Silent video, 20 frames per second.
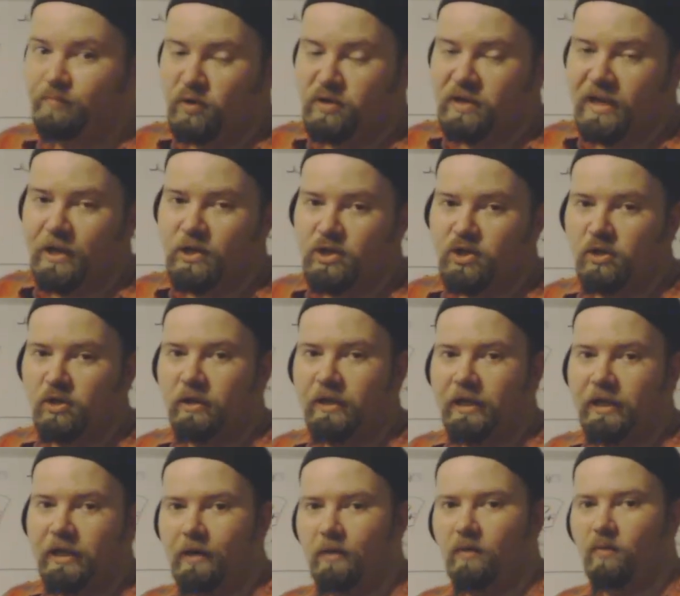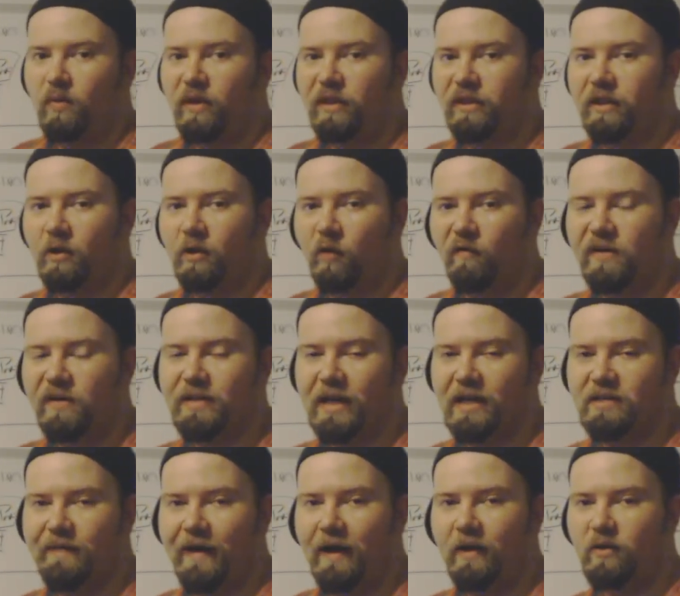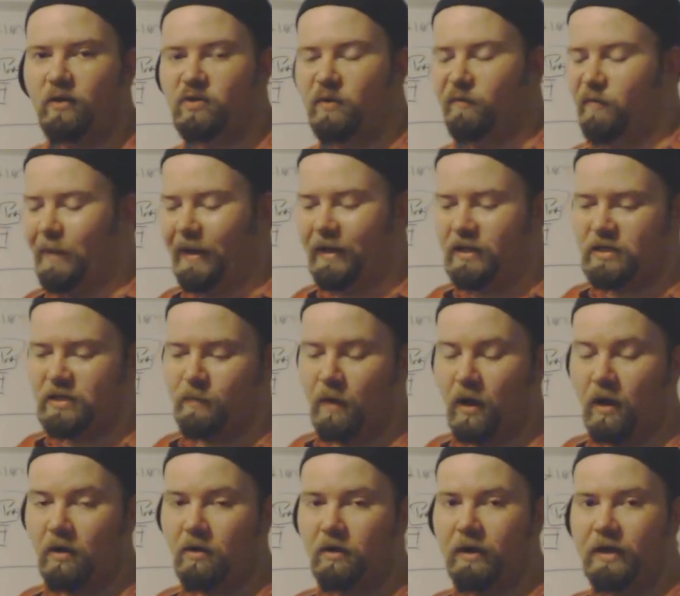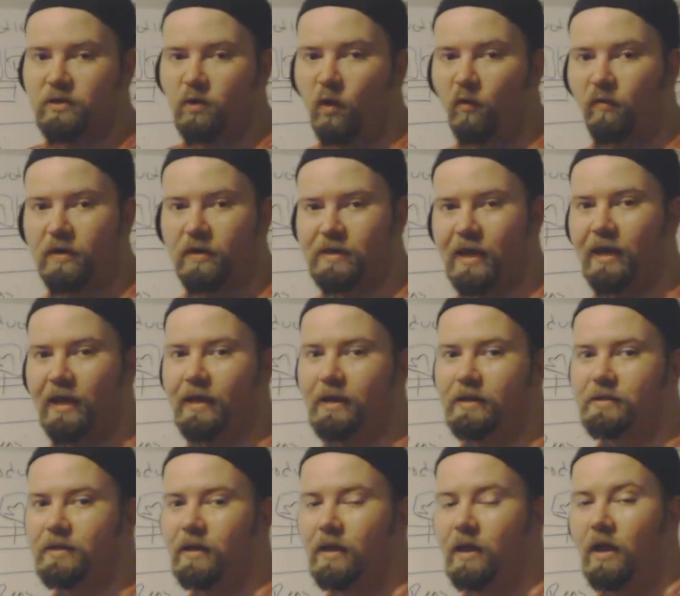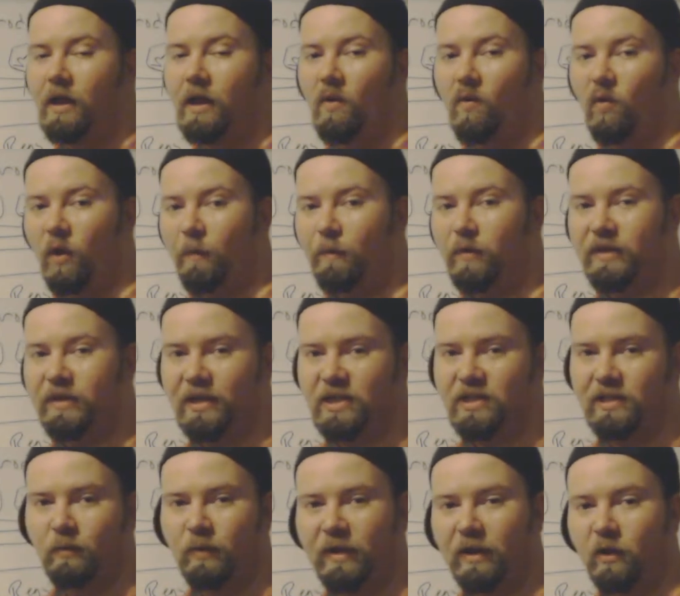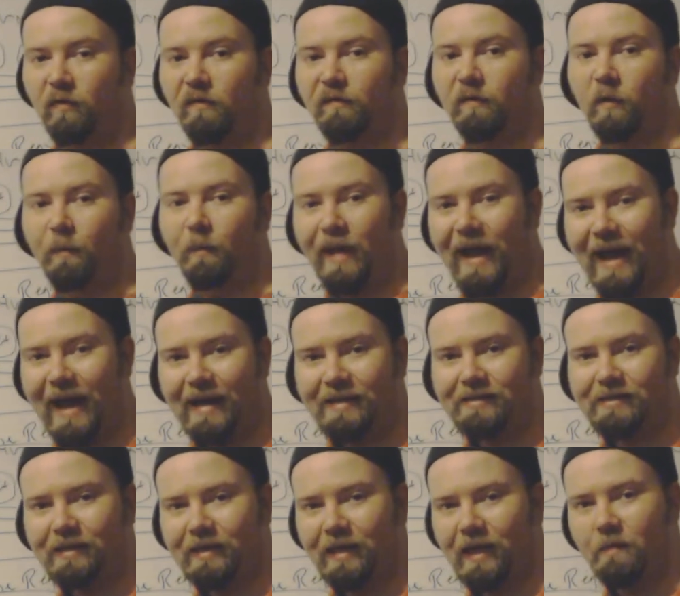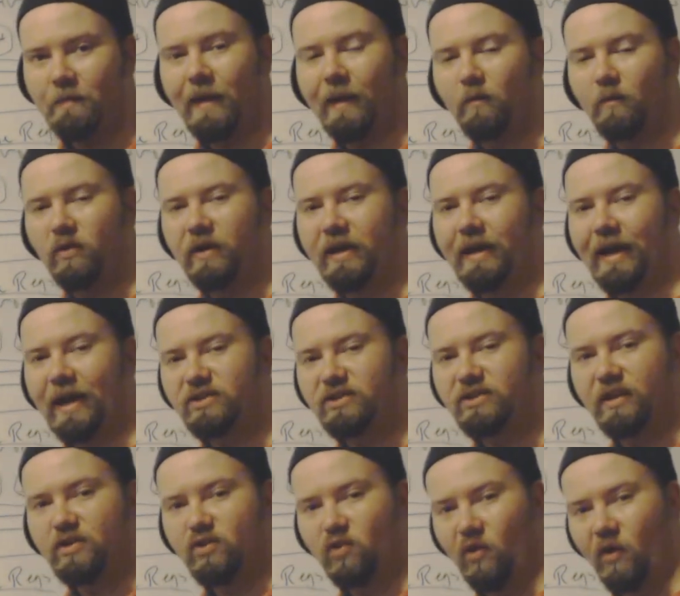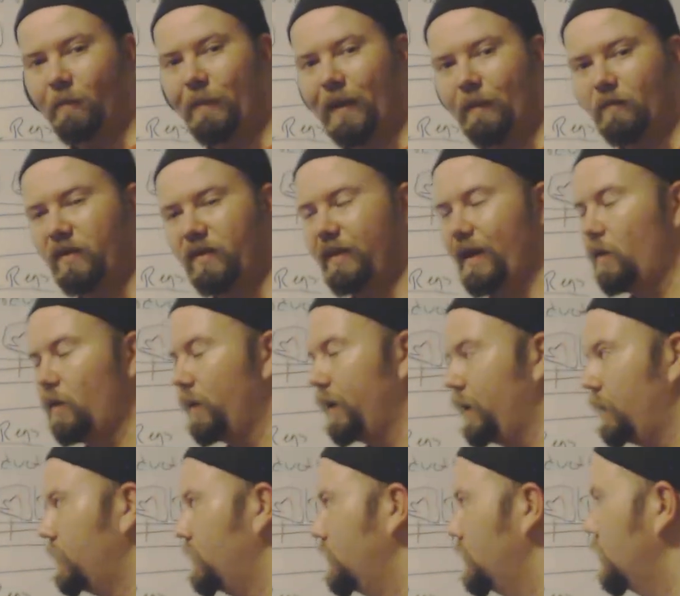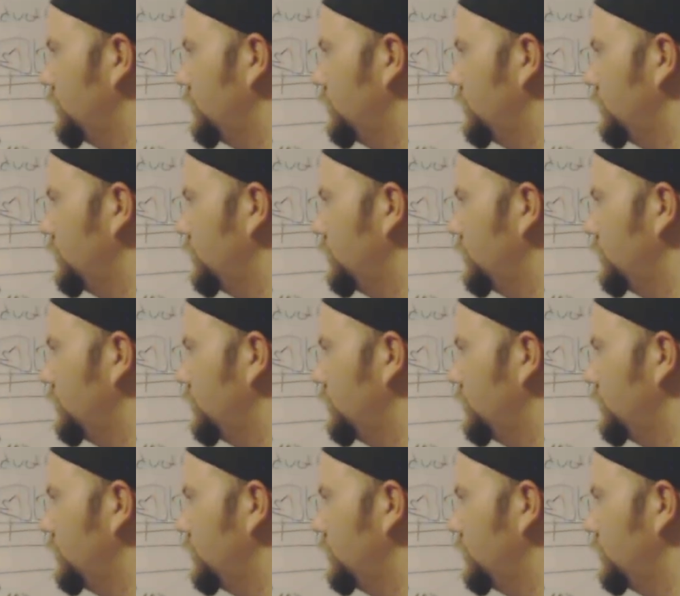potentially with an oversized value. So if we make it smaller and it's oversized, well, potentially we can overflow past it in memory and actually control memory that way.